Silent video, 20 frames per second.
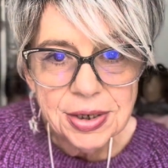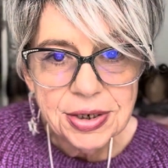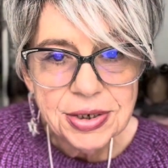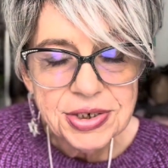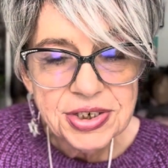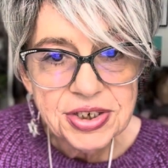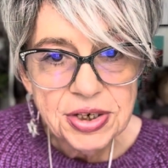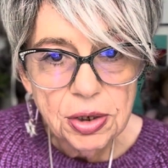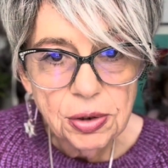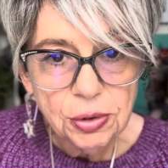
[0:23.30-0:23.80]

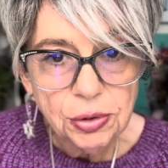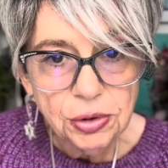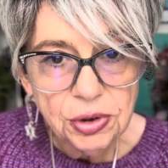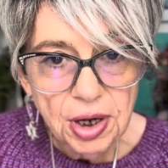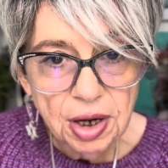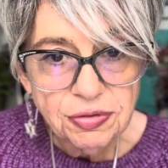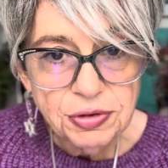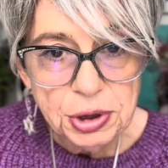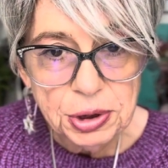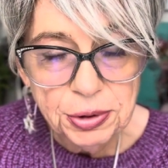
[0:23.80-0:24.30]
So, good
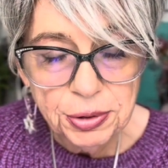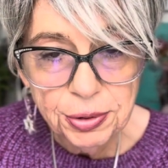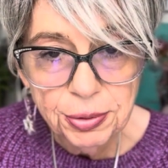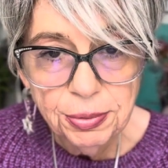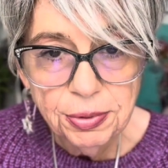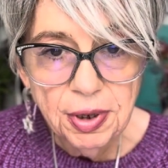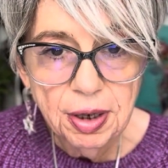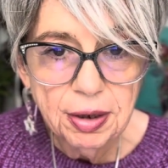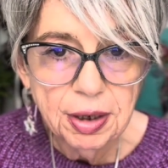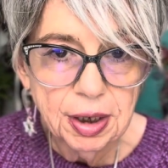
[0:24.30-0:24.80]

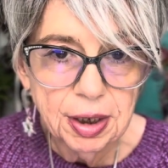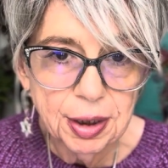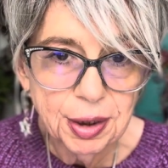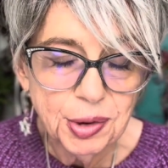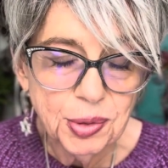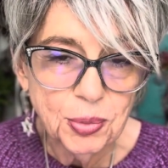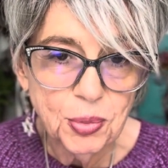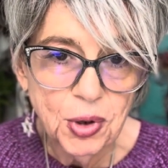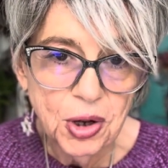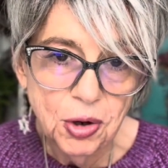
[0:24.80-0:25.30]
afternoon
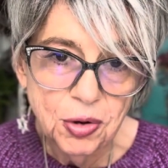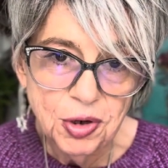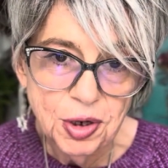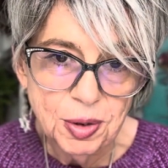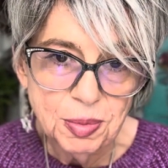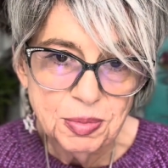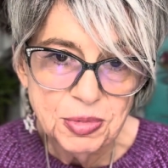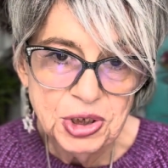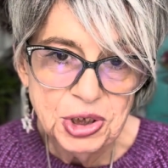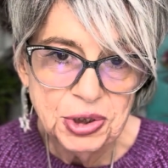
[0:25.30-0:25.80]
and
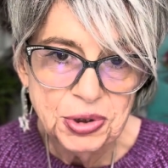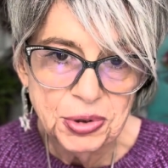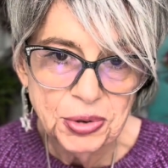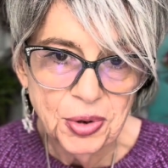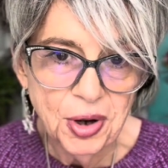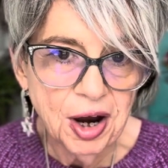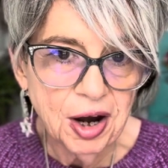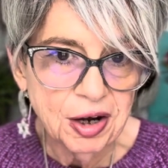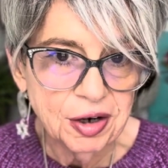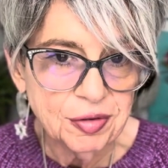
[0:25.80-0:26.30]
welcome
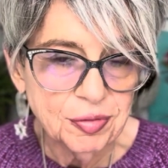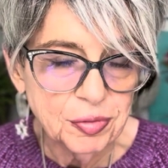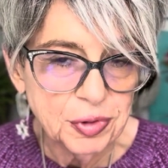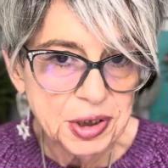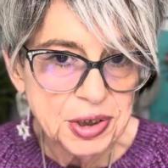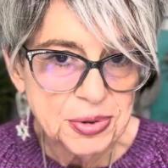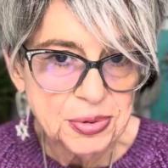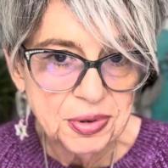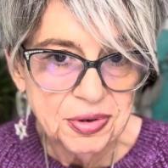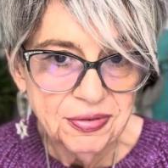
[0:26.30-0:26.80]
to Art of
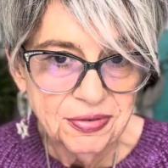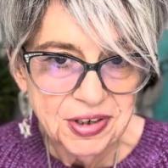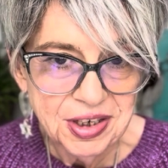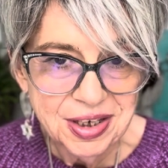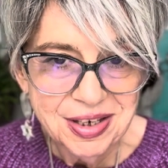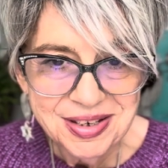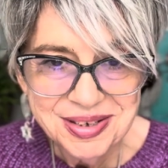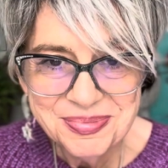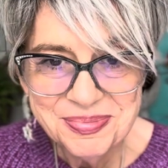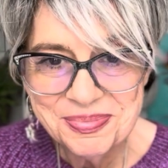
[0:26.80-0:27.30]
Wigs with
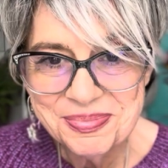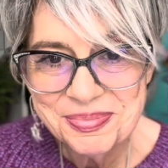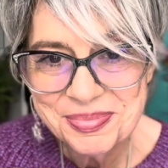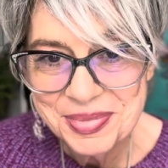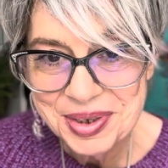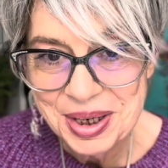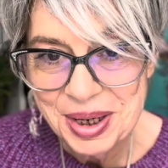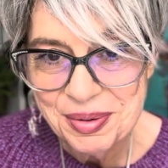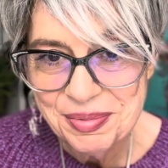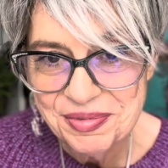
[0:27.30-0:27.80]
V.
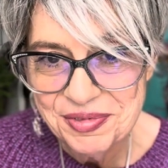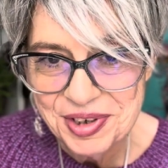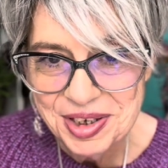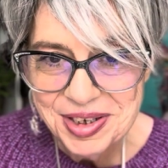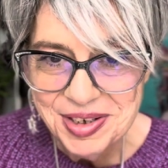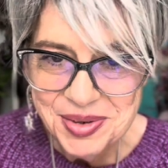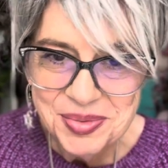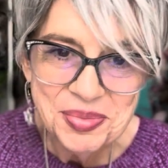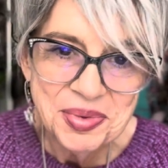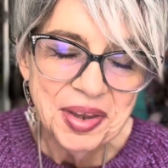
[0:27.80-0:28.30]
I'm
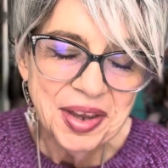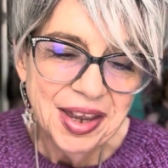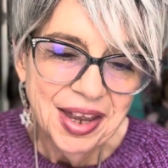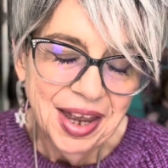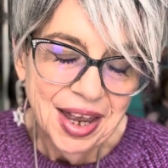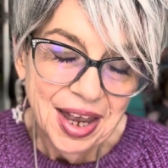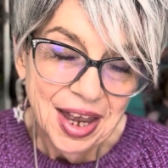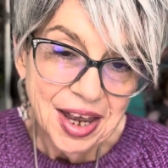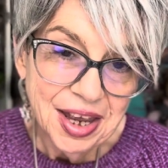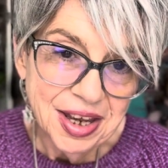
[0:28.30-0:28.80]
V.
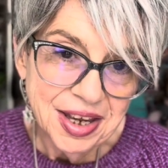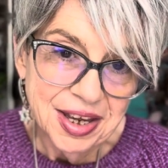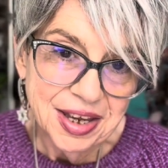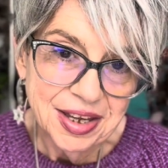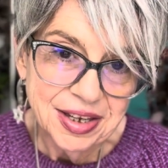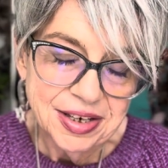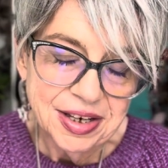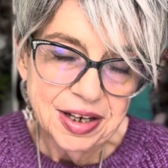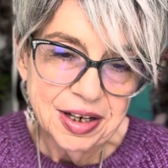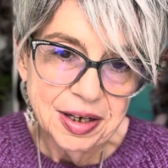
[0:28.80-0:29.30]

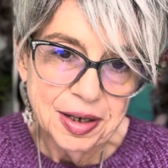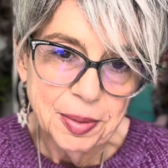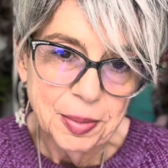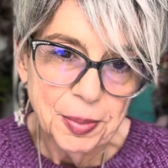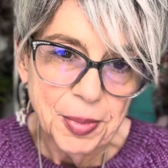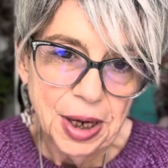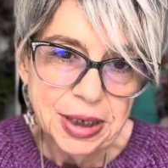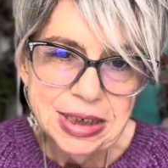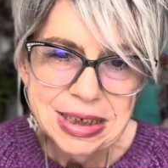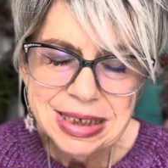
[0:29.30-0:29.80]
And
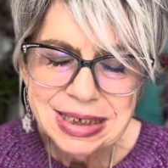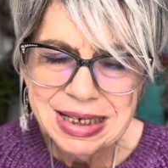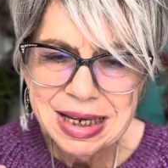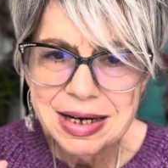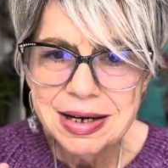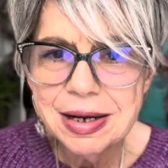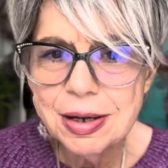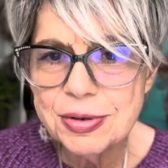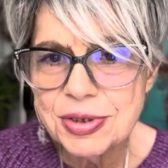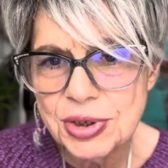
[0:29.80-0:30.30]
I
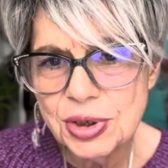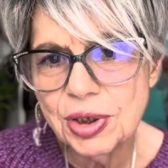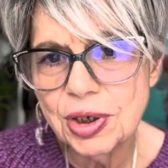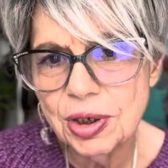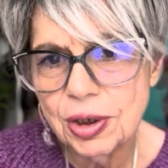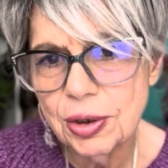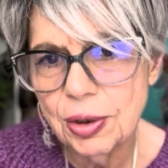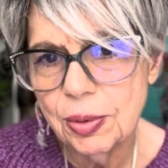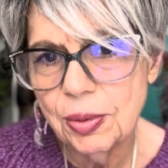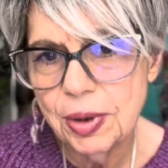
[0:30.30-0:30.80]
decided I was going
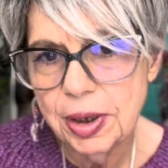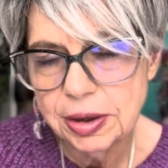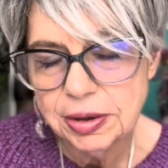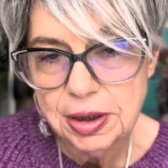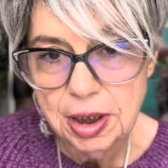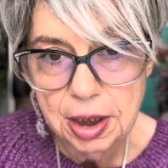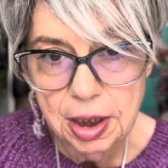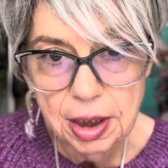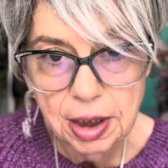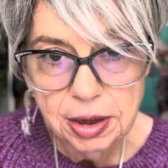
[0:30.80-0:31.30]
to go on
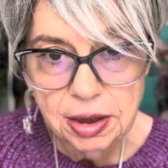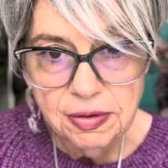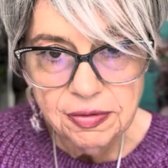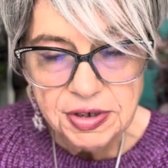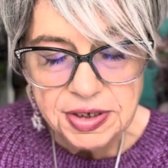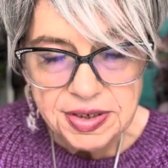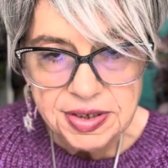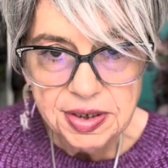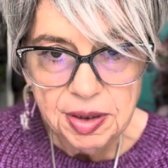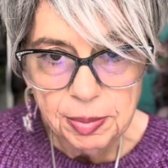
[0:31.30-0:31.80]
kind of
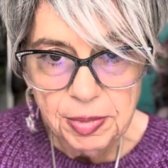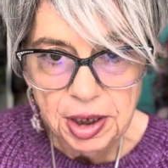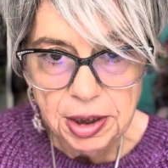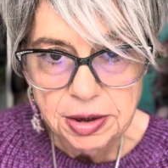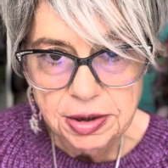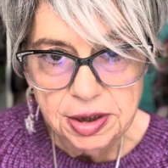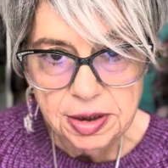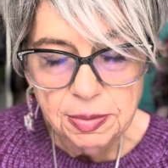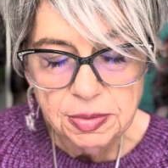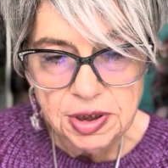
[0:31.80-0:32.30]
a
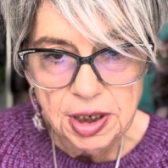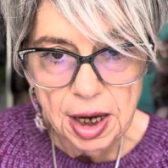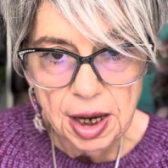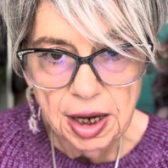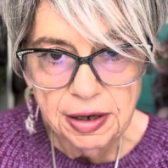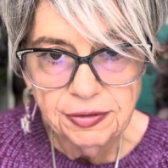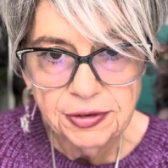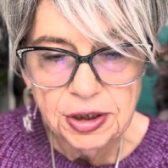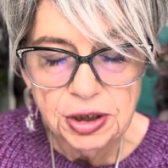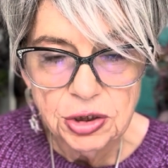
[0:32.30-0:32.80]
semi-deep
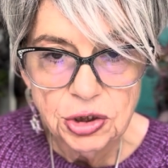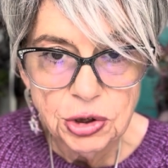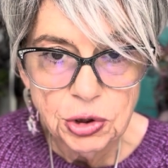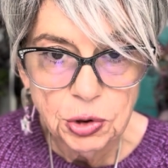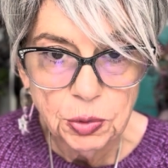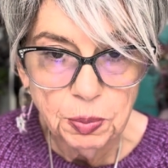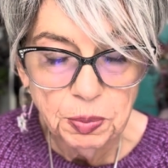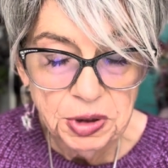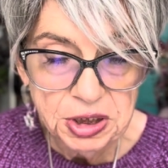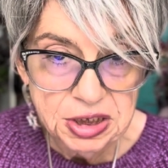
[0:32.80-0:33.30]
dive
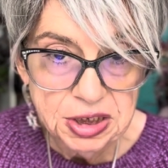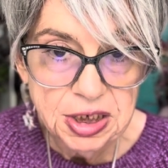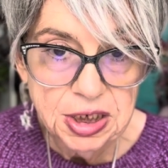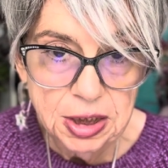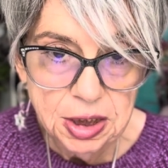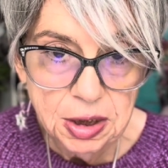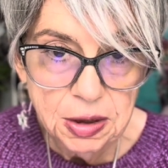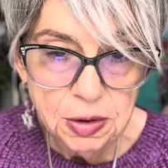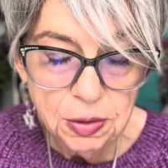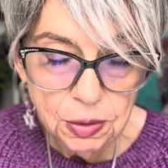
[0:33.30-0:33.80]
into
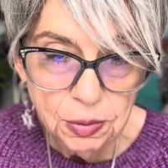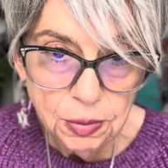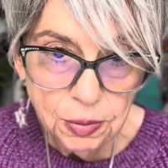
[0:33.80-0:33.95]
petite